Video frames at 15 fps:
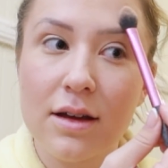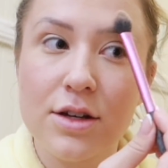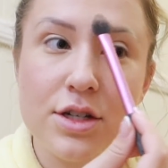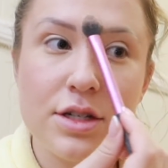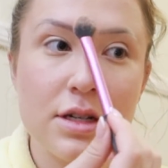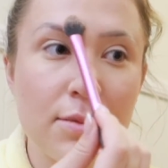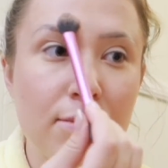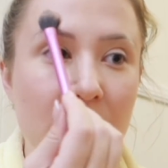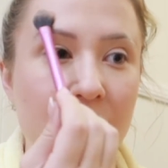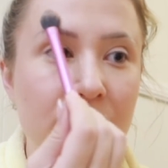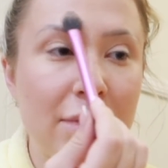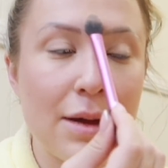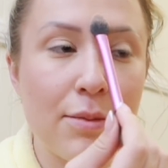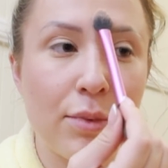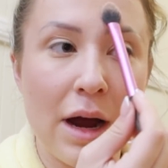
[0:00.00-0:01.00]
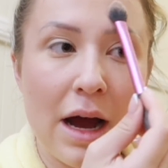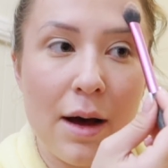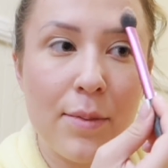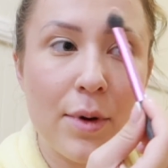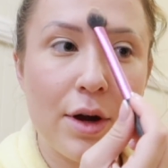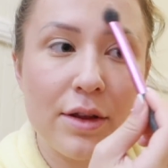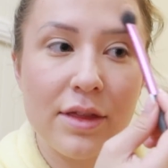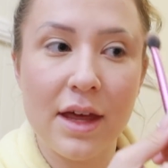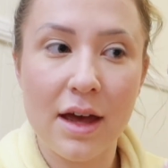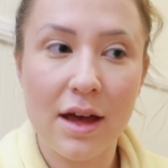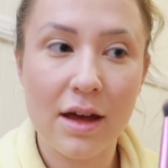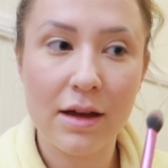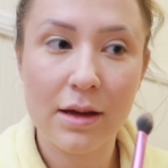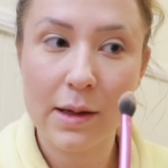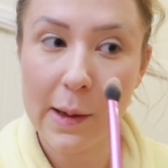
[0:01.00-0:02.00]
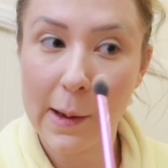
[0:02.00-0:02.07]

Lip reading: Just above my brow bone there,